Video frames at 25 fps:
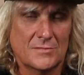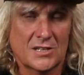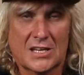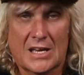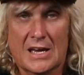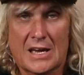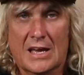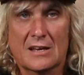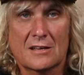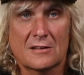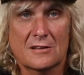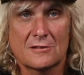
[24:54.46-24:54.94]

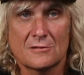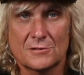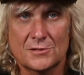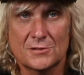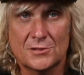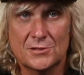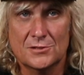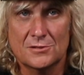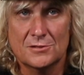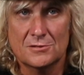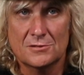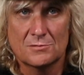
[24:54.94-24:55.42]

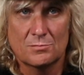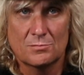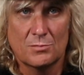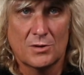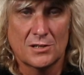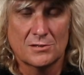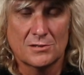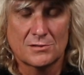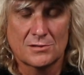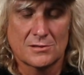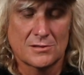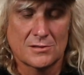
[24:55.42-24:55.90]
mechanical issues
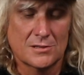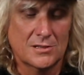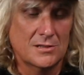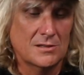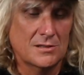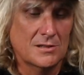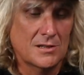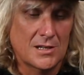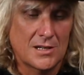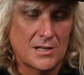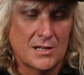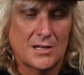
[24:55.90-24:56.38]

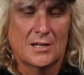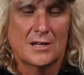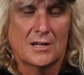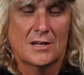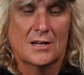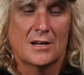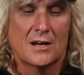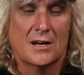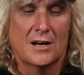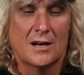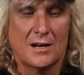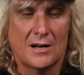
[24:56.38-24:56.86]
mostly,
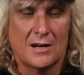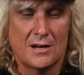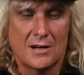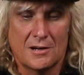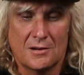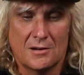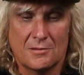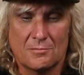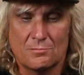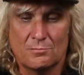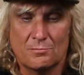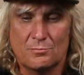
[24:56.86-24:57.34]

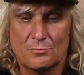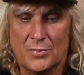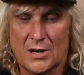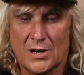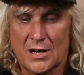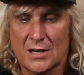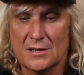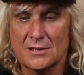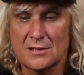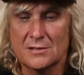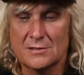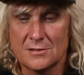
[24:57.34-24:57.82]

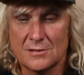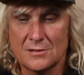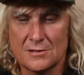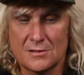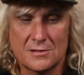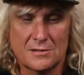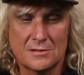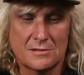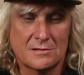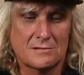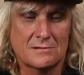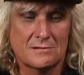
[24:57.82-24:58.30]
but he
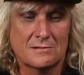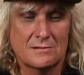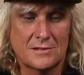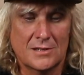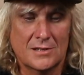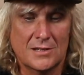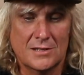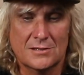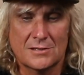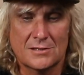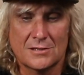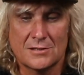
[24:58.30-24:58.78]
turned
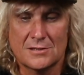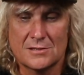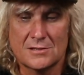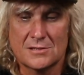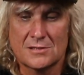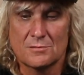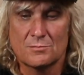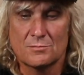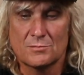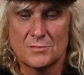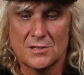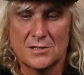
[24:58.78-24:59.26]

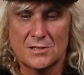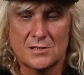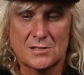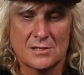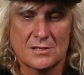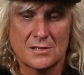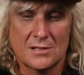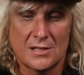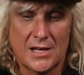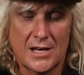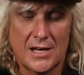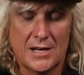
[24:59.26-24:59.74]
some
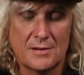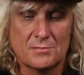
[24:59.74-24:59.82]
decent